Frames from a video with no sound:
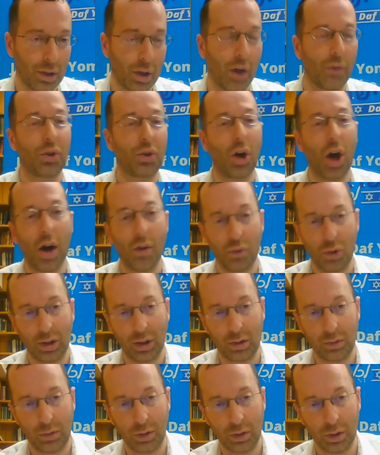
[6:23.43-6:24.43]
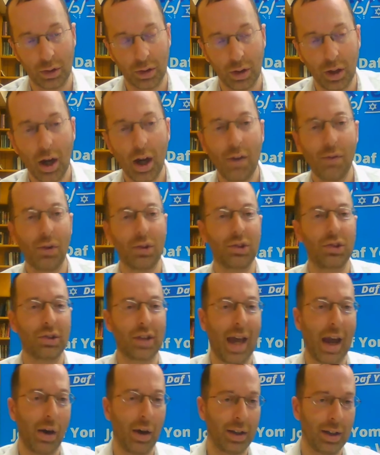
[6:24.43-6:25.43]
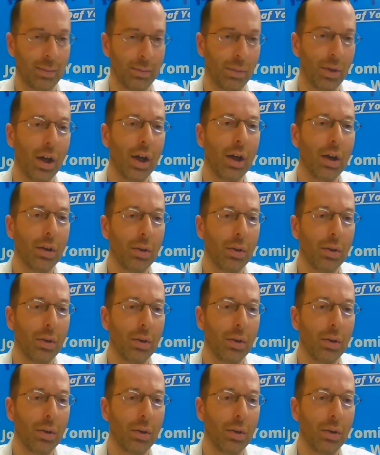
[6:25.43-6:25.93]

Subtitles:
of covering the tefillin versus carrying them